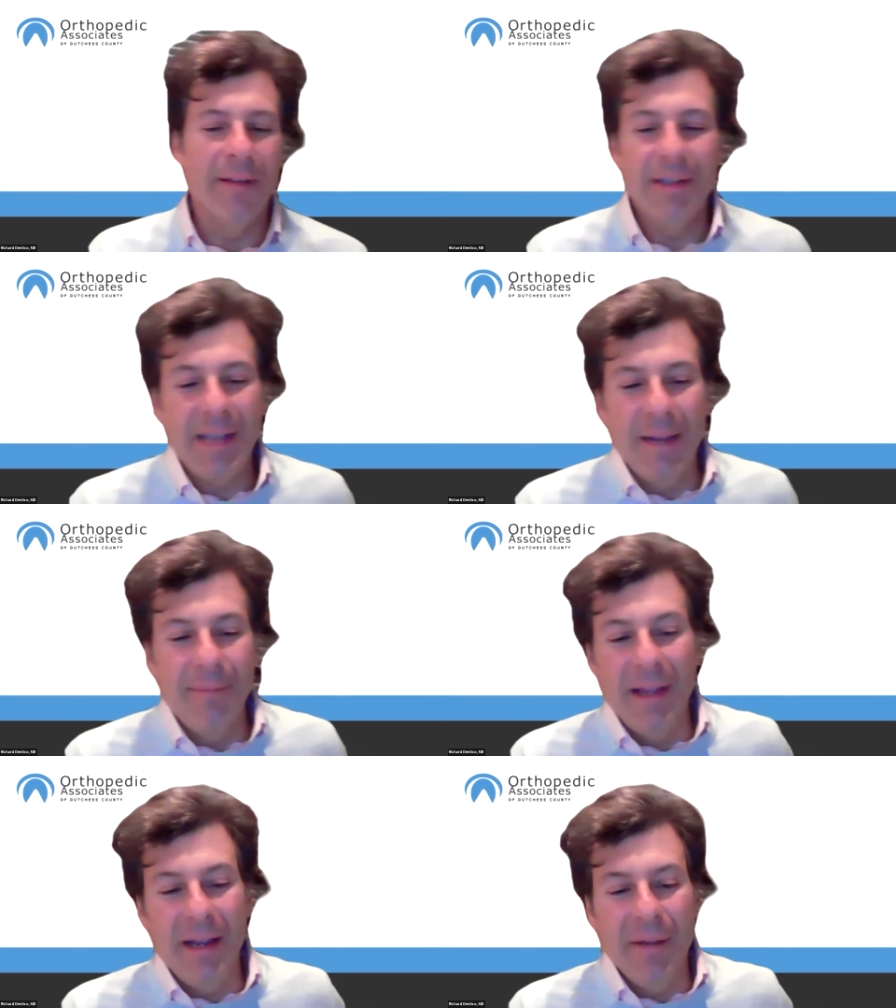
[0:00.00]
And the
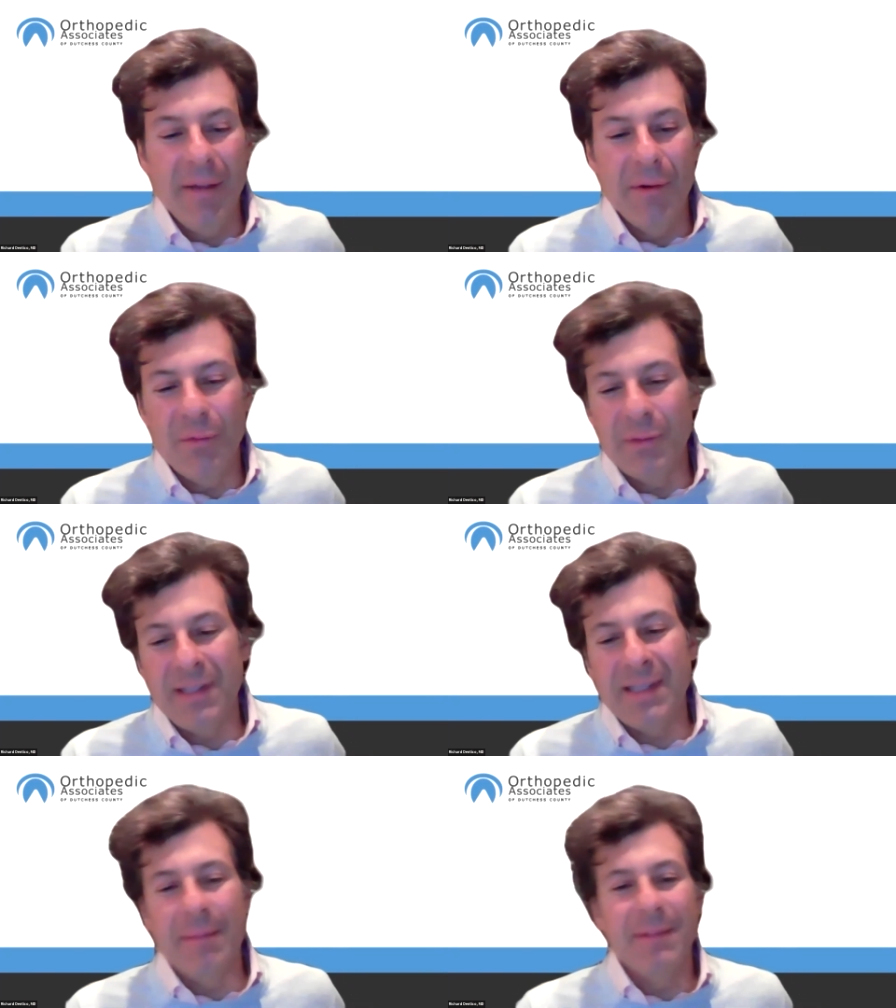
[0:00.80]
same thing, even if it was a
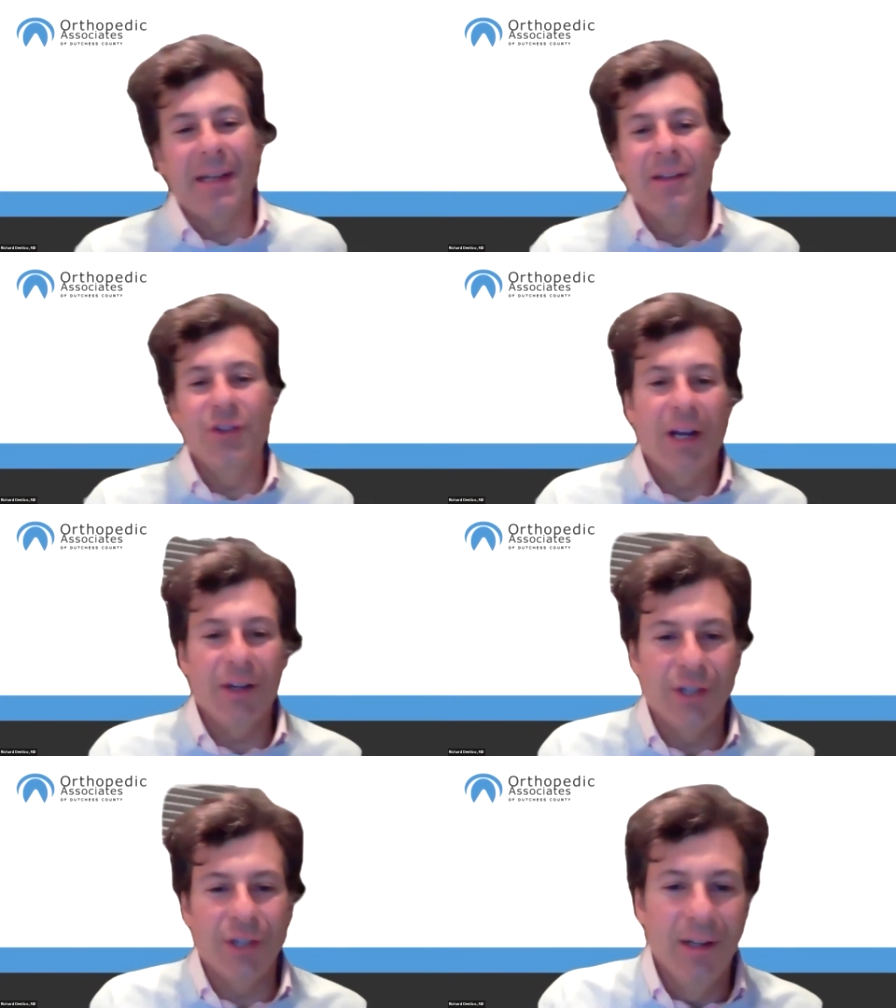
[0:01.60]
stem cell
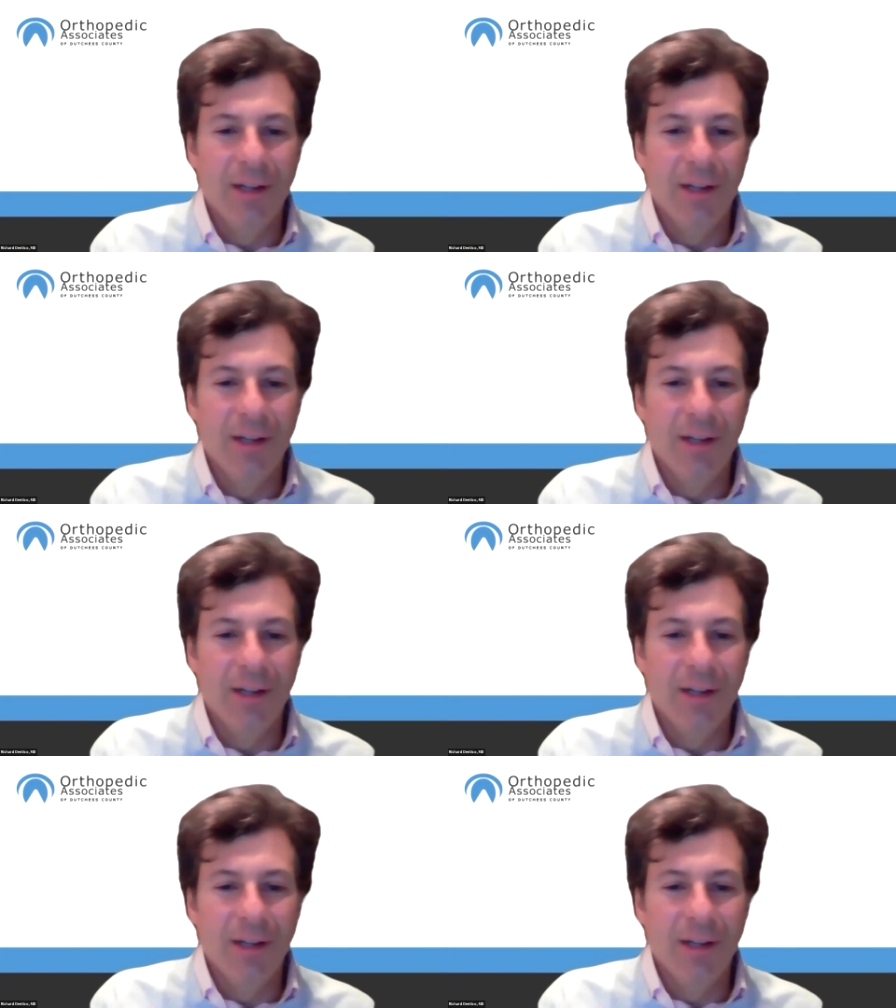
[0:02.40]
injection